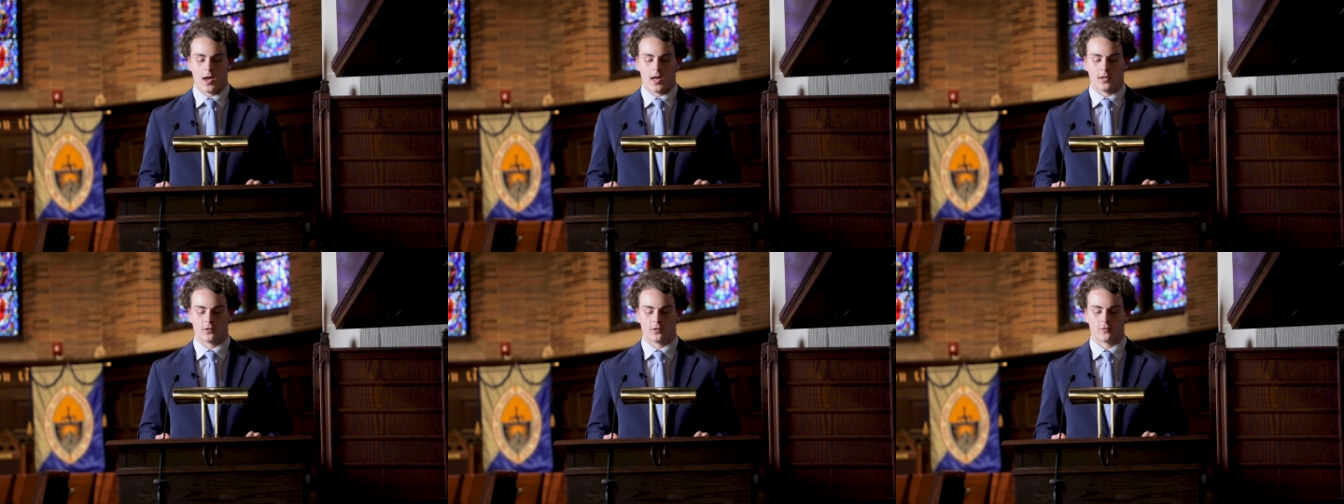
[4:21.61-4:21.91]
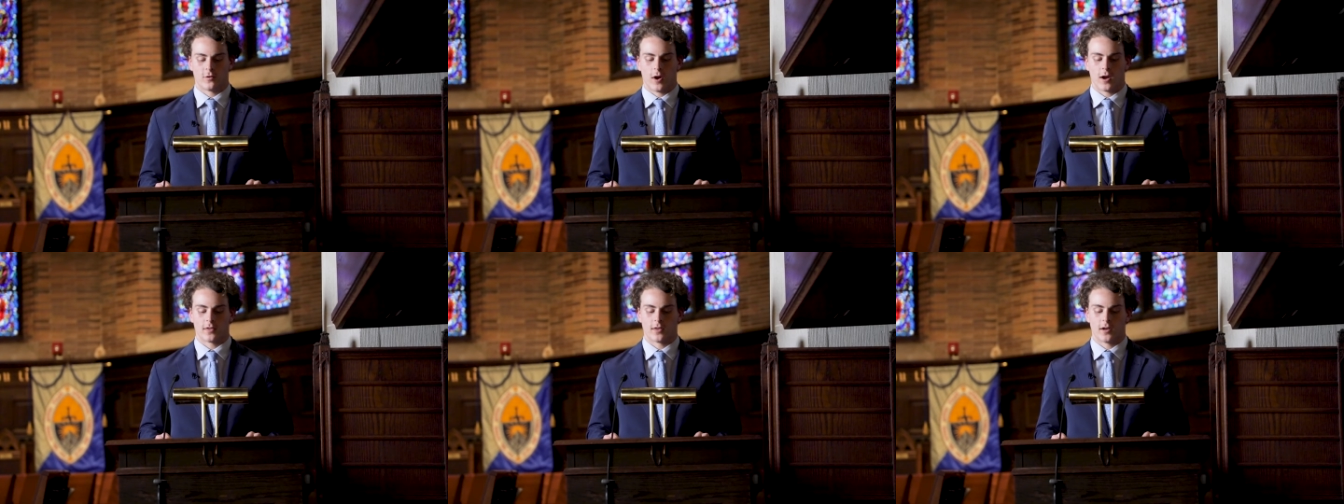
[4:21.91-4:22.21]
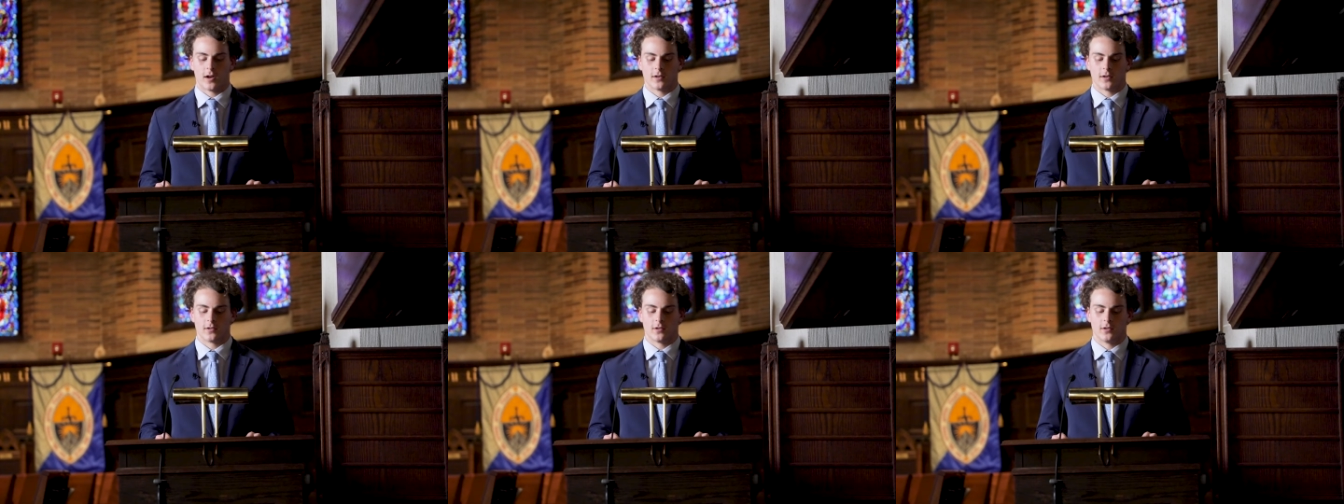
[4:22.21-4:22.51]
and
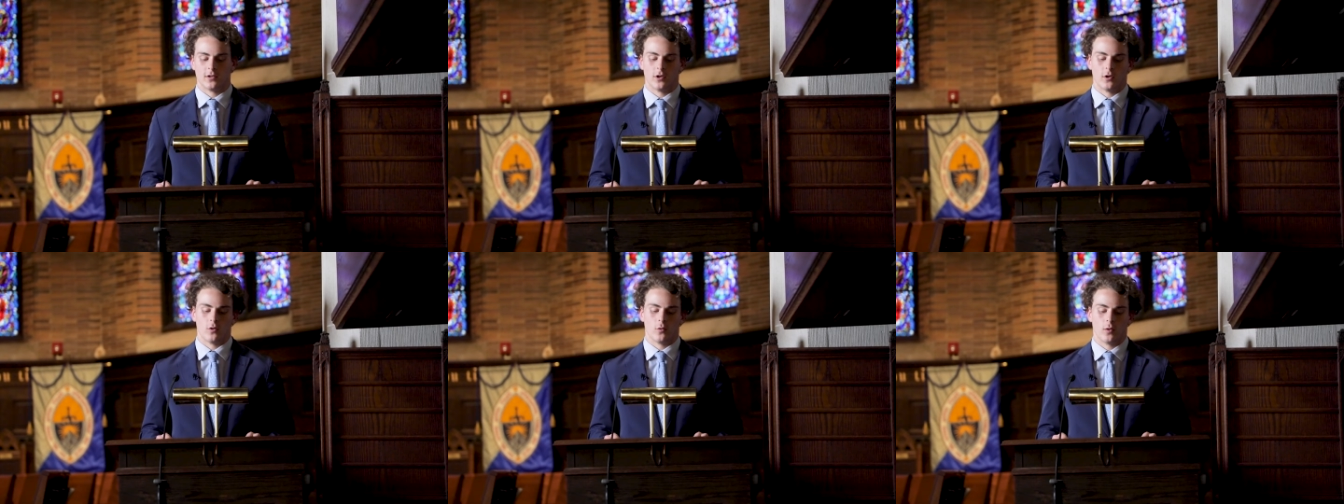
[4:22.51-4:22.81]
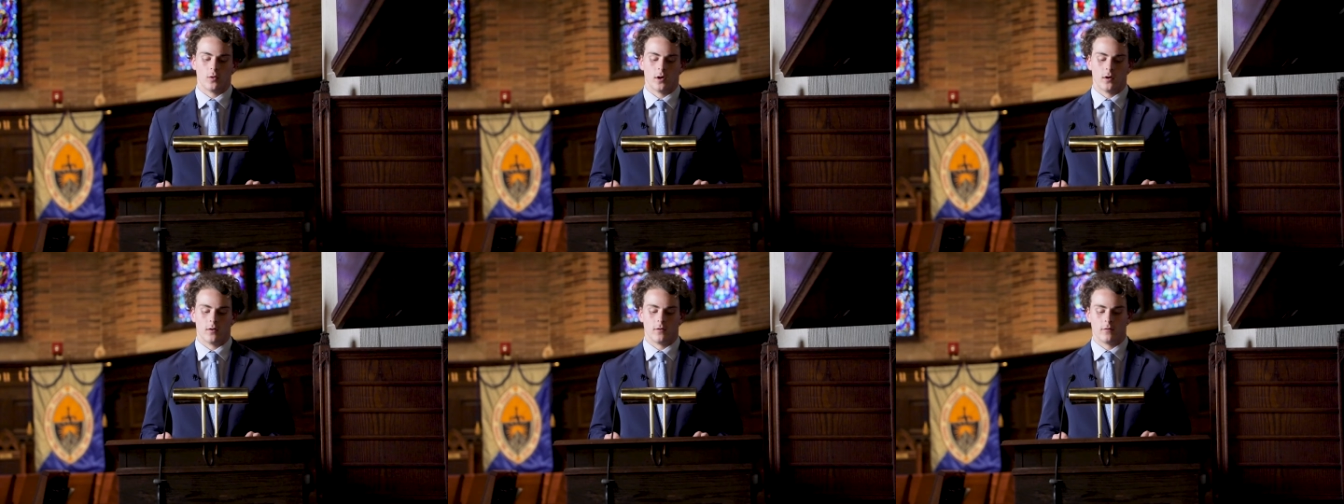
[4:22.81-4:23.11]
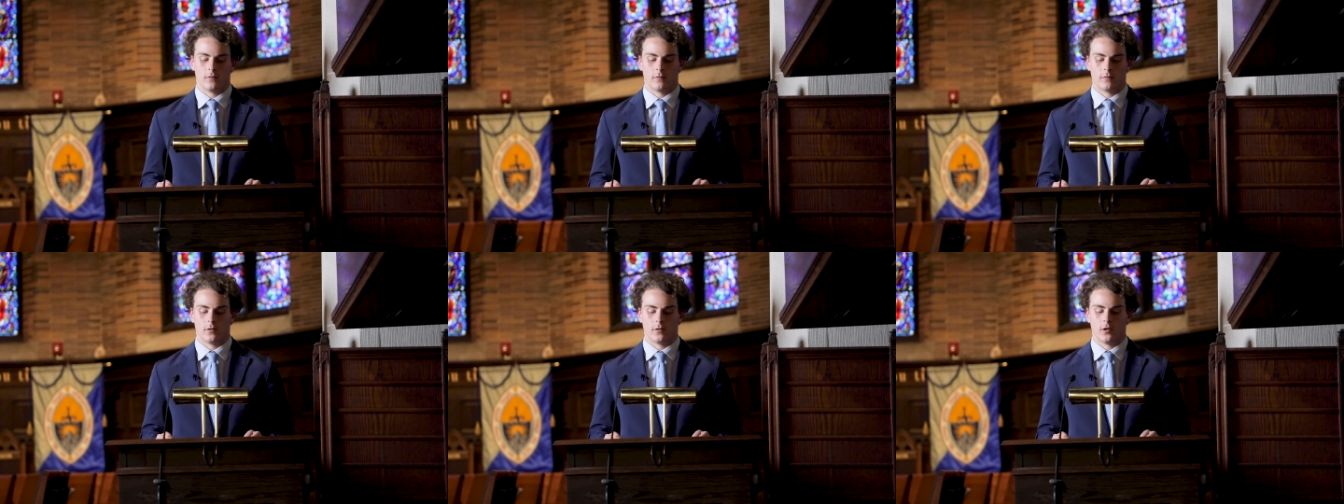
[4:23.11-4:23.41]
strengthen us to do your will.
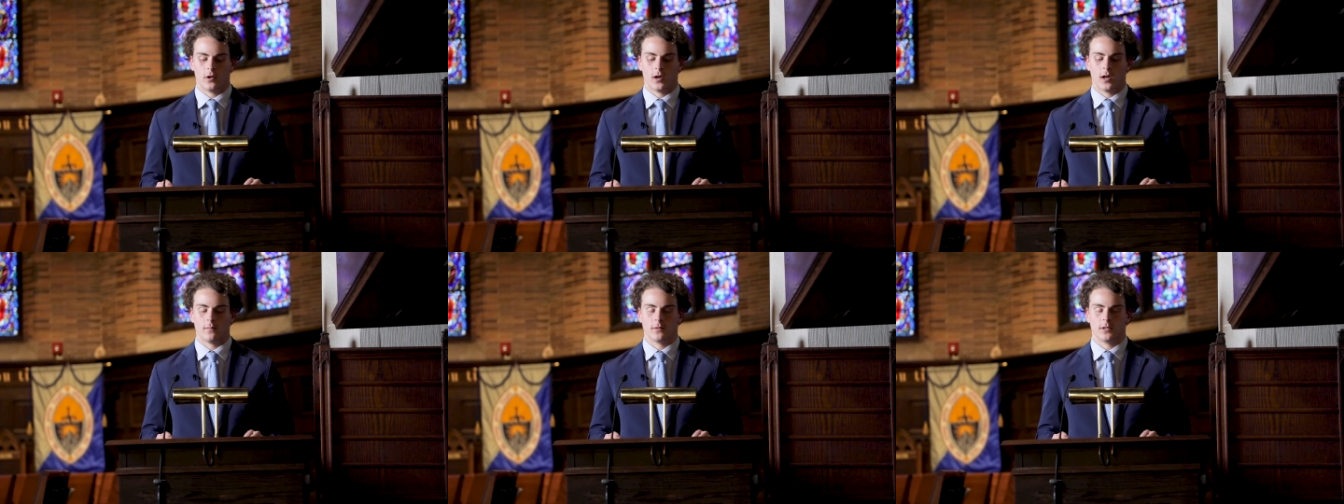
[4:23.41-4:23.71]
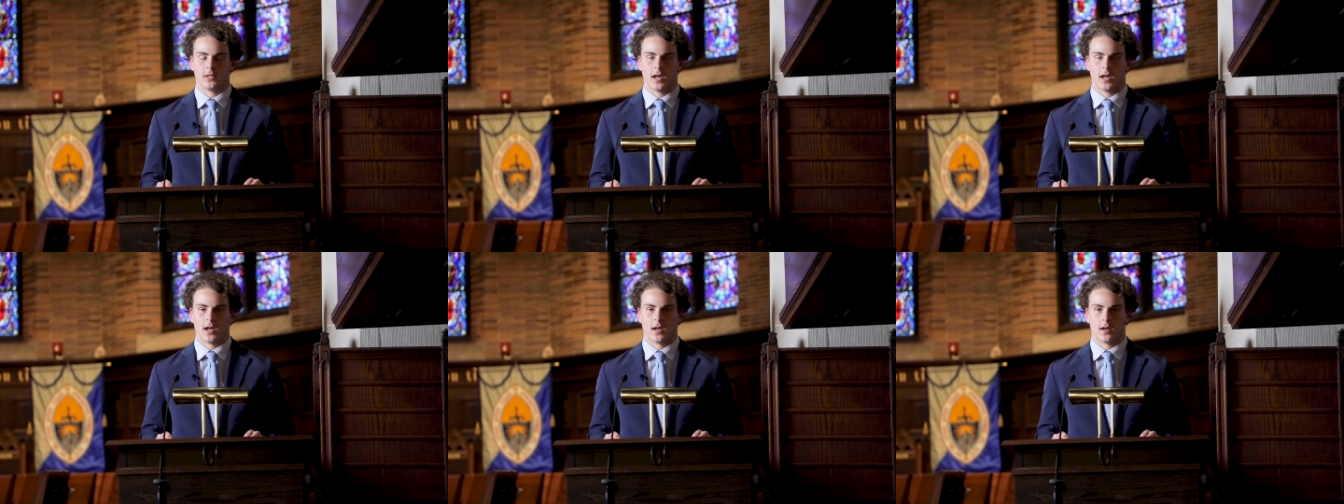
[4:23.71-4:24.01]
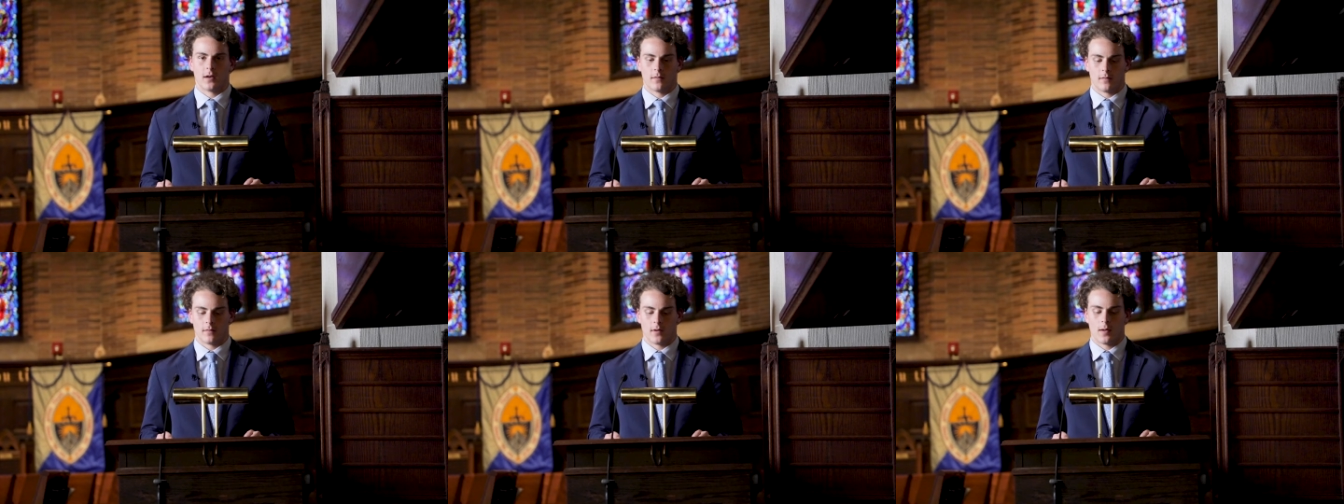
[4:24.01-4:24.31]
For your name's
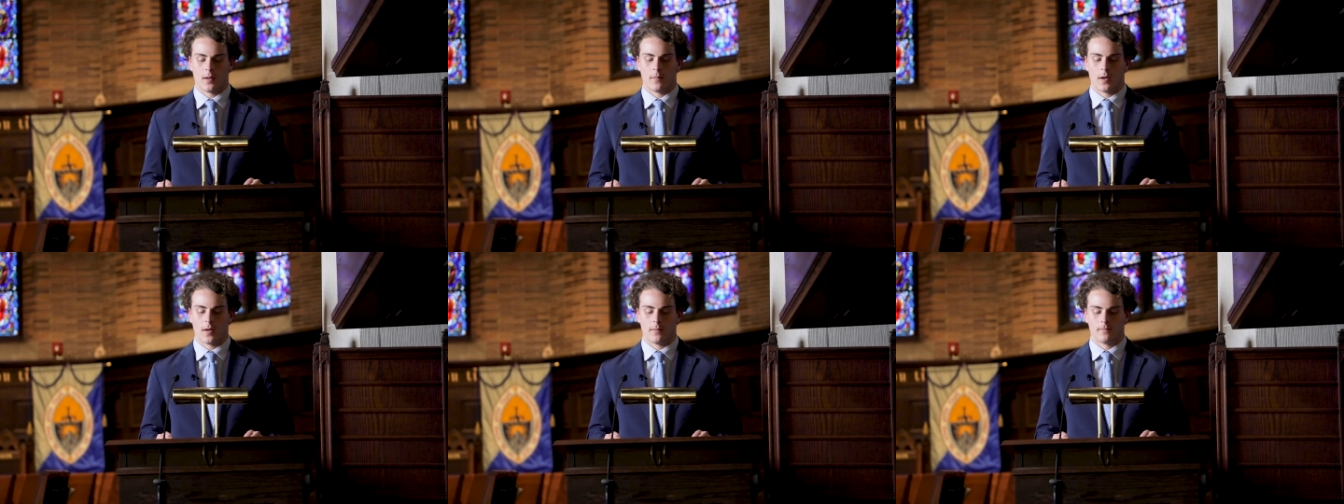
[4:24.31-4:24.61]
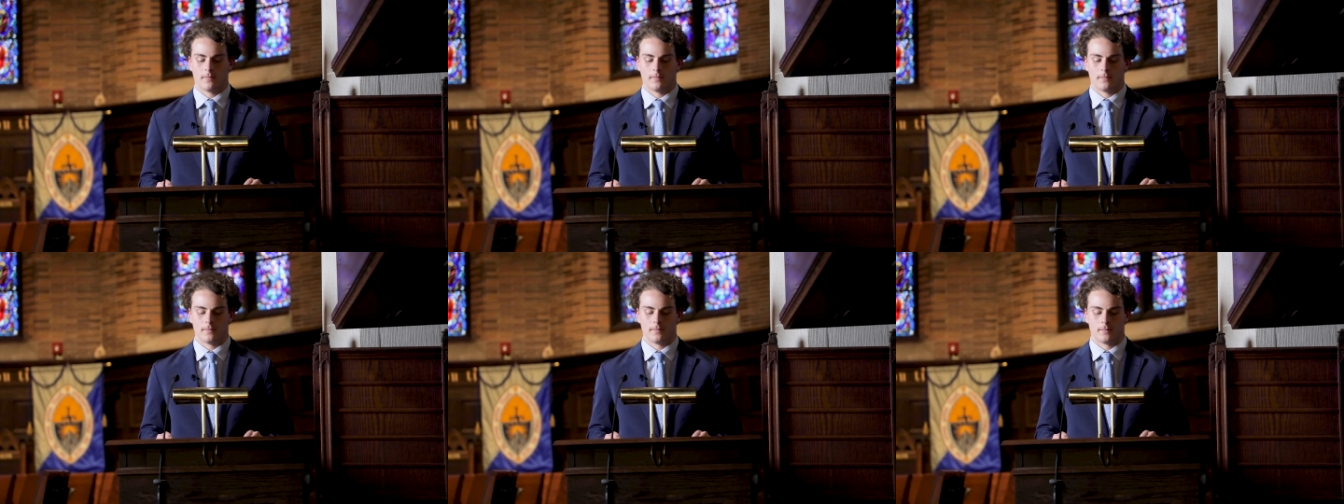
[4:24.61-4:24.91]
sake, amen.